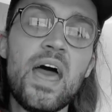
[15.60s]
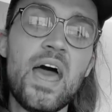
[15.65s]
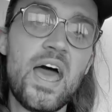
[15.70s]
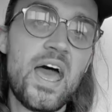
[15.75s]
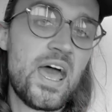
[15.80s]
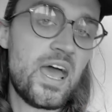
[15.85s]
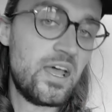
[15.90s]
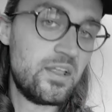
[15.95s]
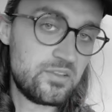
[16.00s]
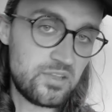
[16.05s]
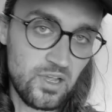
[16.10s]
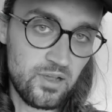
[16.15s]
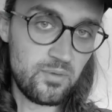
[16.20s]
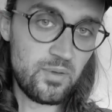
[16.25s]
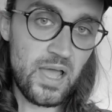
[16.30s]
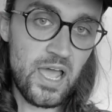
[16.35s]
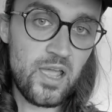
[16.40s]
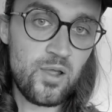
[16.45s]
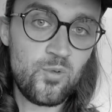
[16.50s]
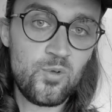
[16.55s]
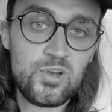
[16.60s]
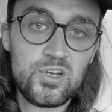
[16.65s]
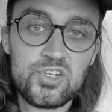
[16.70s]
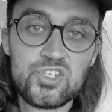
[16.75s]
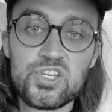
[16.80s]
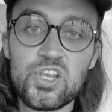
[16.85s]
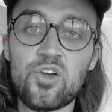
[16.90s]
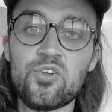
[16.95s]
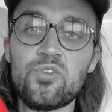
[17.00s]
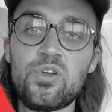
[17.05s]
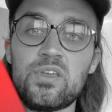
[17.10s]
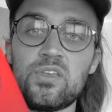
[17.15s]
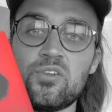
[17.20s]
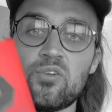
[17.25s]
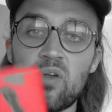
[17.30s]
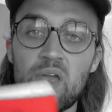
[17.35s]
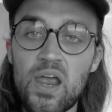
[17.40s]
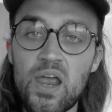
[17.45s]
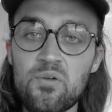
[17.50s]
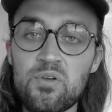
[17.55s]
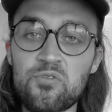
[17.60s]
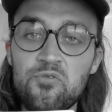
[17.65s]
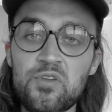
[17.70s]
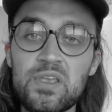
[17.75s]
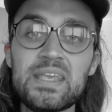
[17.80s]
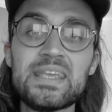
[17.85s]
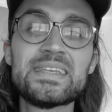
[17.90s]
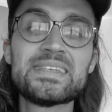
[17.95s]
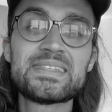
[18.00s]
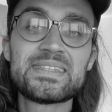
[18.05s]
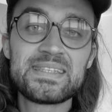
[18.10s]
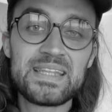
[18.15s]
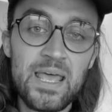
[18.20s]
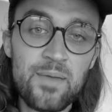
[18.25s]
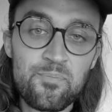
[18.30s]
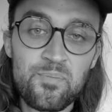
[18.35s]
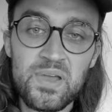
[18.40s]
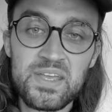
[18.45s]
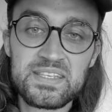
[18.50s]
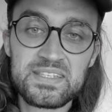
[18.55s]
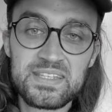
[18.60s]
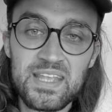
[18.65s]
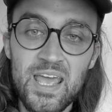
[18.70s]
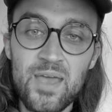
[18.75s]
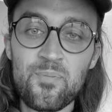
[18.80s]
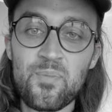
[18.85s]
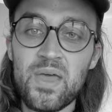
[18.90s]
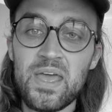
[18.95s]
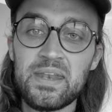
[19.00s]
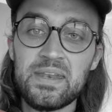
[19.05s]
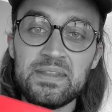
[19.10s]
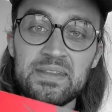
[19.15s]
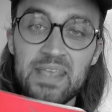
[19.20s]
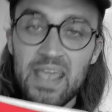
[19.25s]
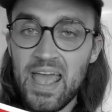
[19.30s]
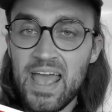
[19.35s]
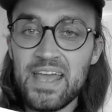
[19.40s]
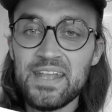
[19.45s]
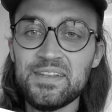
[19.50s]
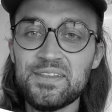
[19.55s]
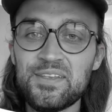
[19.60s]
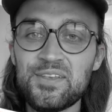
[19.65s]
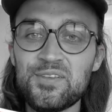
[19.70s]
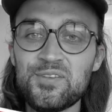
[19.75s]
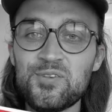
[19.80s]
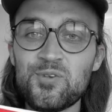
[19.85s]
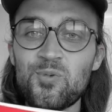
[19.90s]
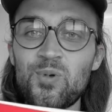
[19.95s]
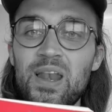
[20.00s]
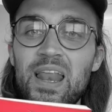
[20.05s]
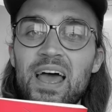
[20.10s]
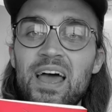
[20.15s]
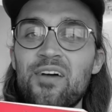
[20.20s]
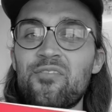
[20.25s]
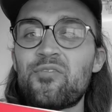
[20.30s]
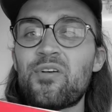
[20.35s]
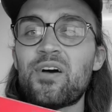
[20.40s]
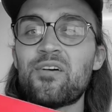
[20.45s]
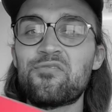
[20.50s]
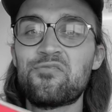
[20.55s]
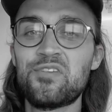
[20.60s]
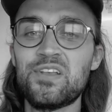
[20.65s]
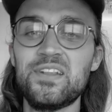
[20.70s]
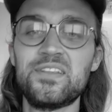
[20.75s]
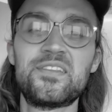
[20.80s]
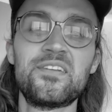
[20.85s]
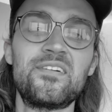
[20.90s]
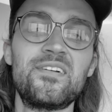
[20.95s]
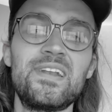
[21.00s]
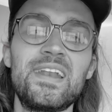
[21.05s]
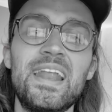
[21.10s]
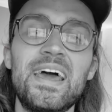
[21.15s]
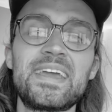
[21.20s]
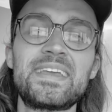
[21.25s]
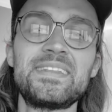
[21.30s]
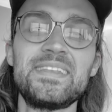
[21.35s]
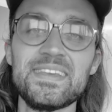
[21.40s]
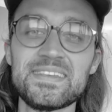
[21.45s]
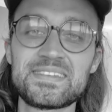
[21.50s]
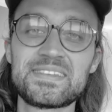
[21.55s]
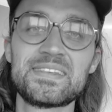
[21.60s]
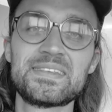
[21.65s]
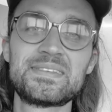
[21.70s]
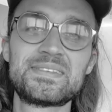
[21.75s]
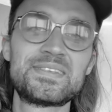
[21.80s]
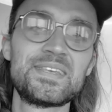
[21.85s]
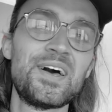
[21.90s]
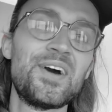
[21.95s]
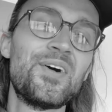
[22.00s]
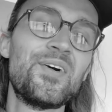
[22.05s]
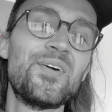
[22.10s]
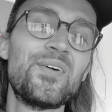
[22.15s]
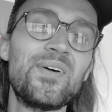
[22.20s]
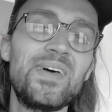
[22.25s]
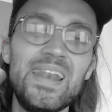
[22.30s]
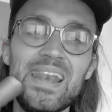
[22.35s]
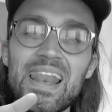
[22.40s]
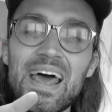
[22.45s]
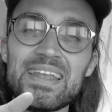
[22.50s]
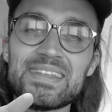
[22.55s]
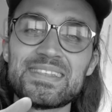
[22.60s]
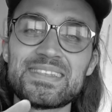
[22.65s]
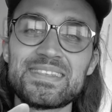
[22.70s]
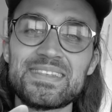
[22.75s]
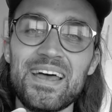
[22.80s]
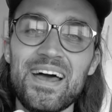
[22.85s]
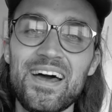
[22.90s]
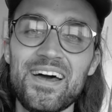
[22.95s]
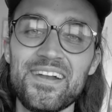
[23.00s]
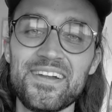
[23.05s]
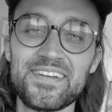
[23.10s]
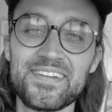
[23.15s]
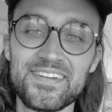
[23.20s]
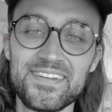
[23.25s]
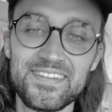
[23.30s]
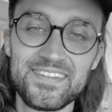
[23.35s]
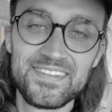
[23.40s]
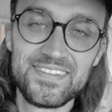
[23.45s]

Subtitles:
and yeah, I will show you everything step by step, and in the end, you will have a filter like this. So let's start.